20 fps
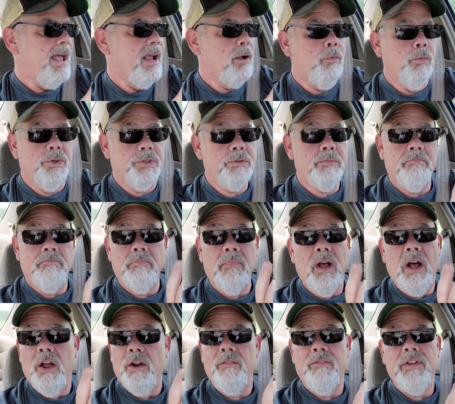was
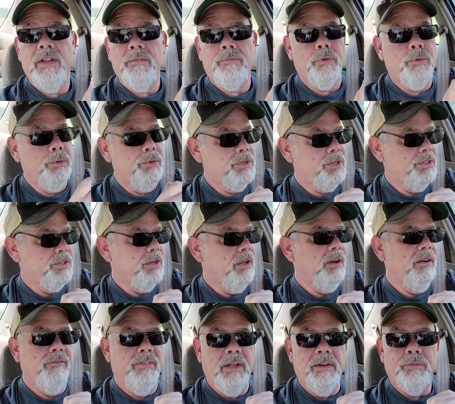uneventful. It was as
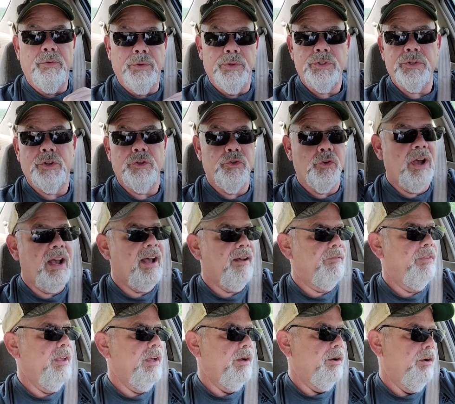uneventful as the
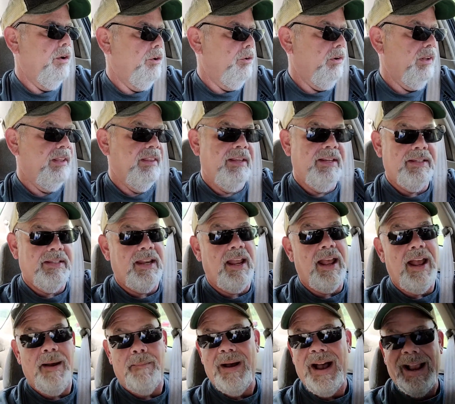drive there. Only this
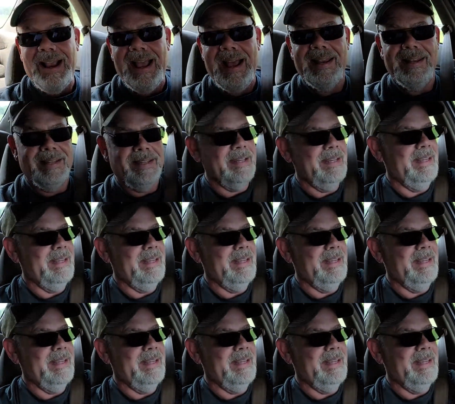time I got to see